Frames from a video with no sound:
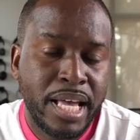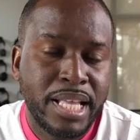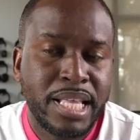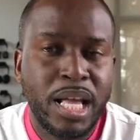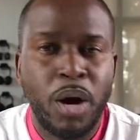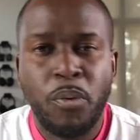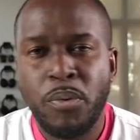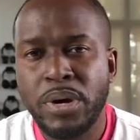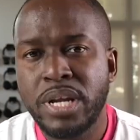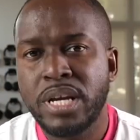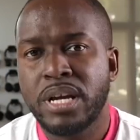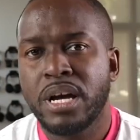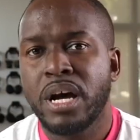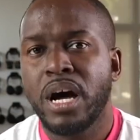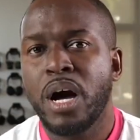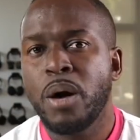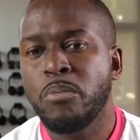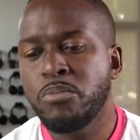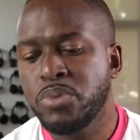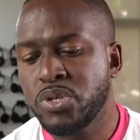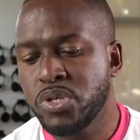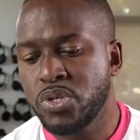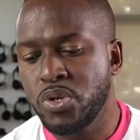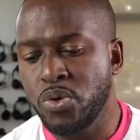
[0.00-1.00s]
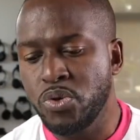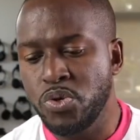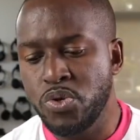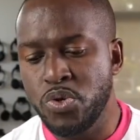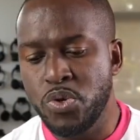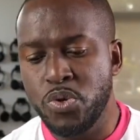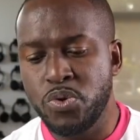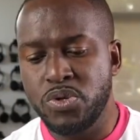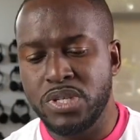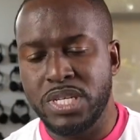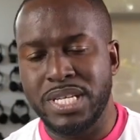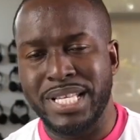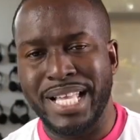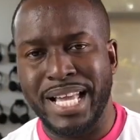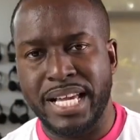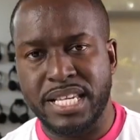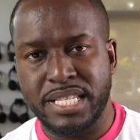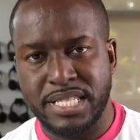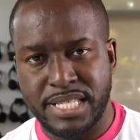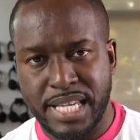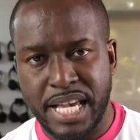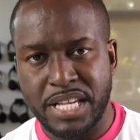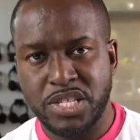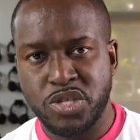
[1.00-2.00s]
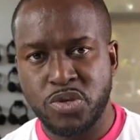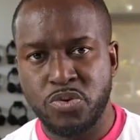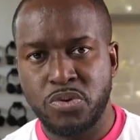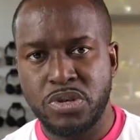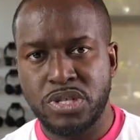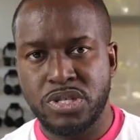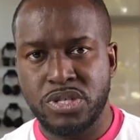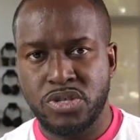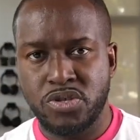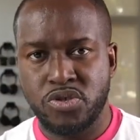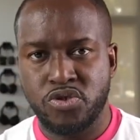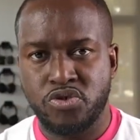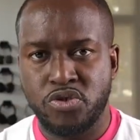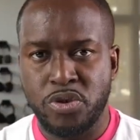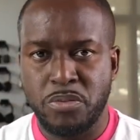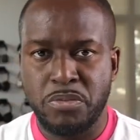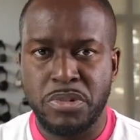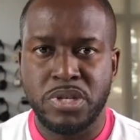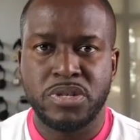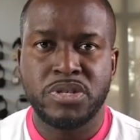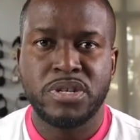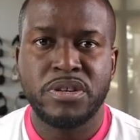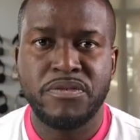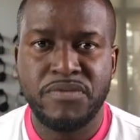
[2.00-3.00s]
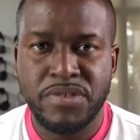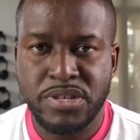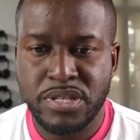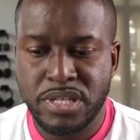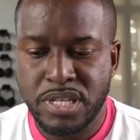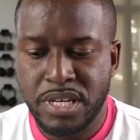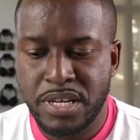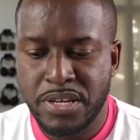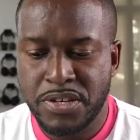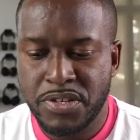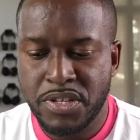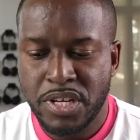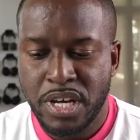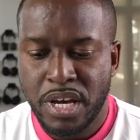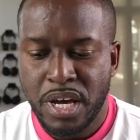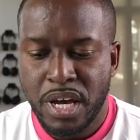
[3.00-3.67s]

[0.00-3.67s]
Now, when it comes to using accessories and streaming services,